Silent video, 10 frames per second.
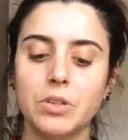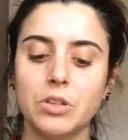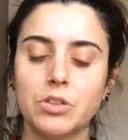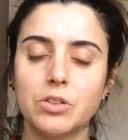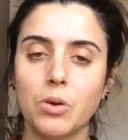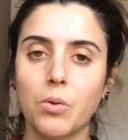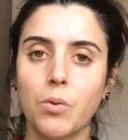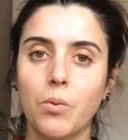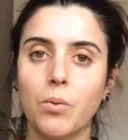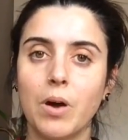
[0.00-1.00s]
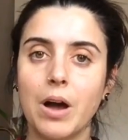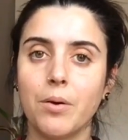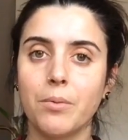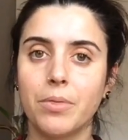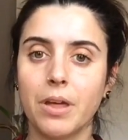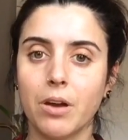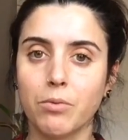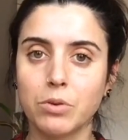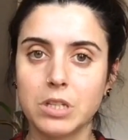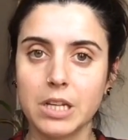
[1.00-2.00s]
So the
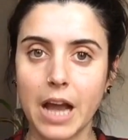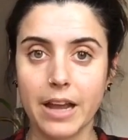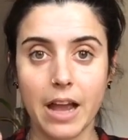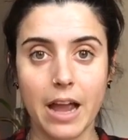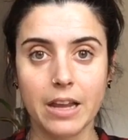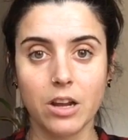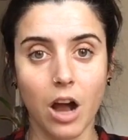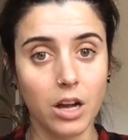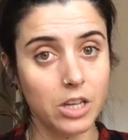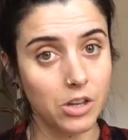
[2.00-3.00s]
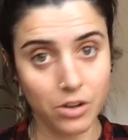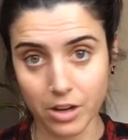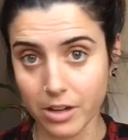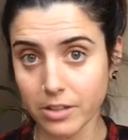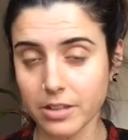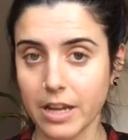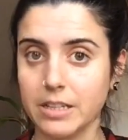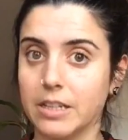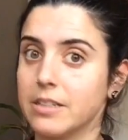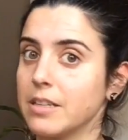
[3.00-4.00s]
routine, I got curious. I
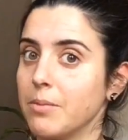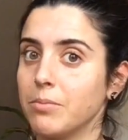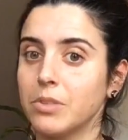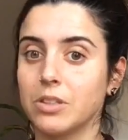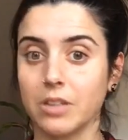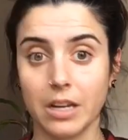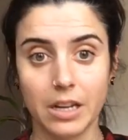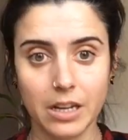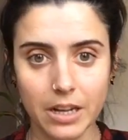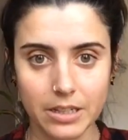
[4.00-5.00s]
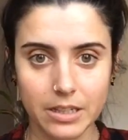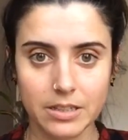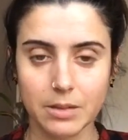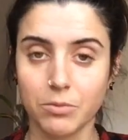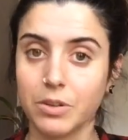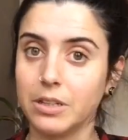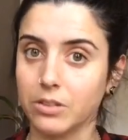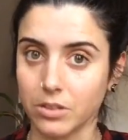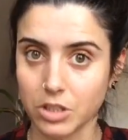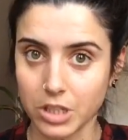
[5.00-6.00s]
did some studying. I did some
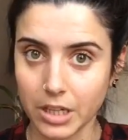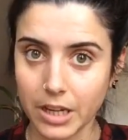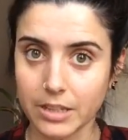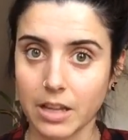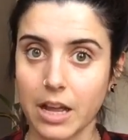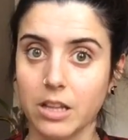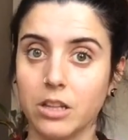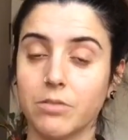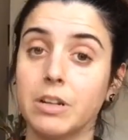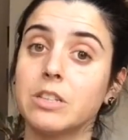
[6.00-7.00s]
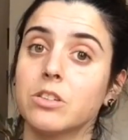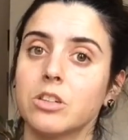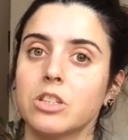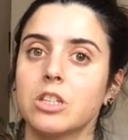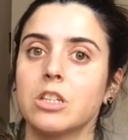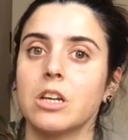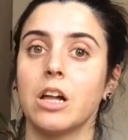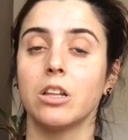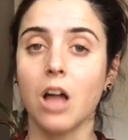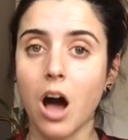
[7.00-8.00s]
researching. I researched
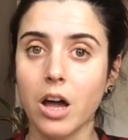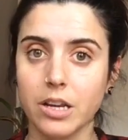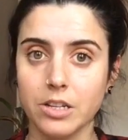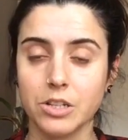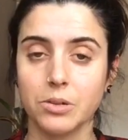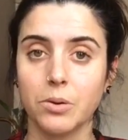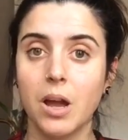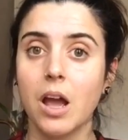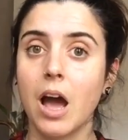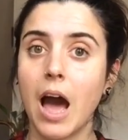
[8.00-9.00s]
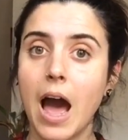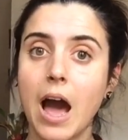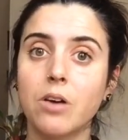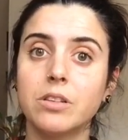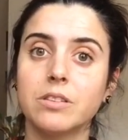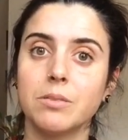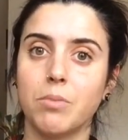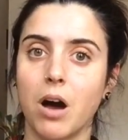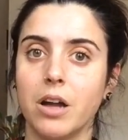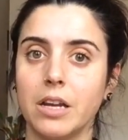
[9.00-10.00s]
a lot into how does the
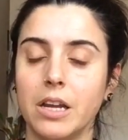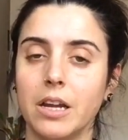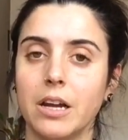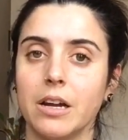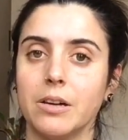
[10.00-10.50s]
body